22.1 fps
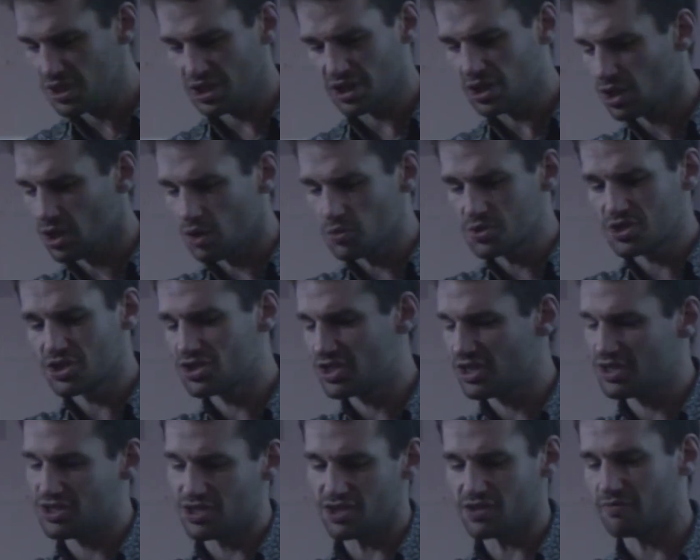you can go to
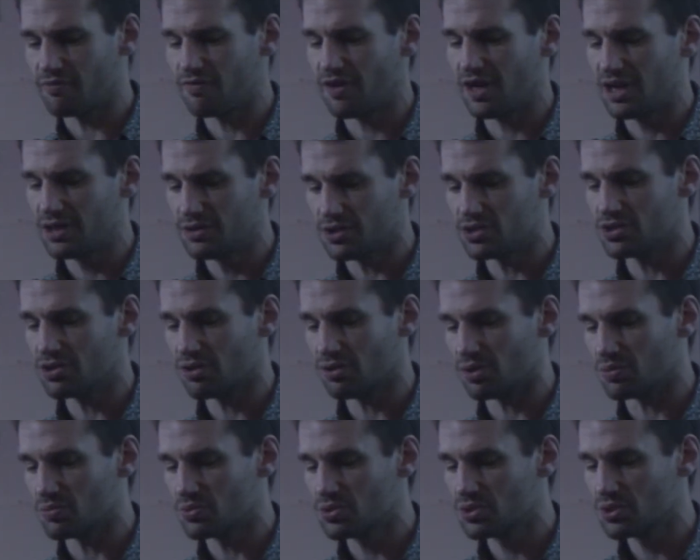cities and find these
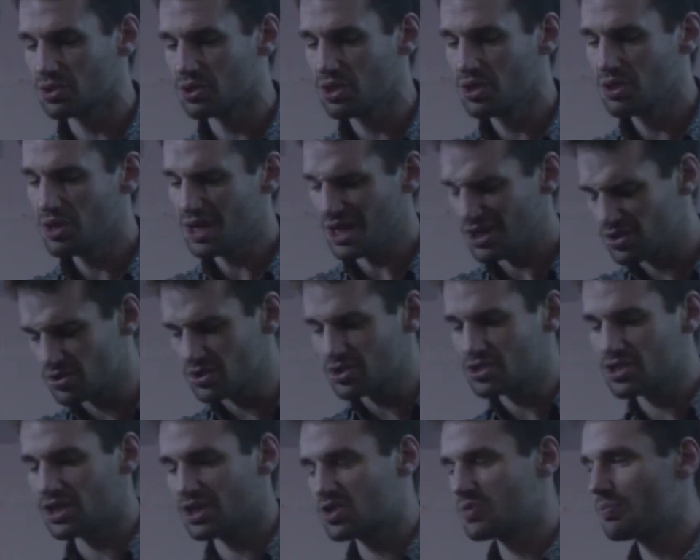groups. It
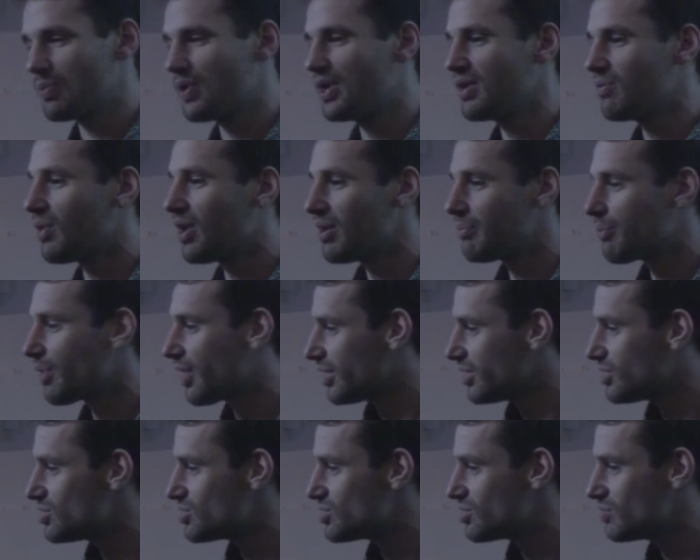doesn't explain why
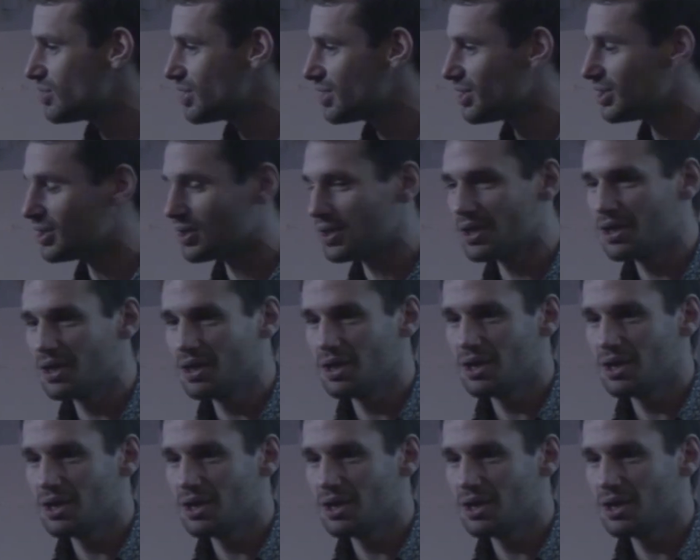Brighton's unique.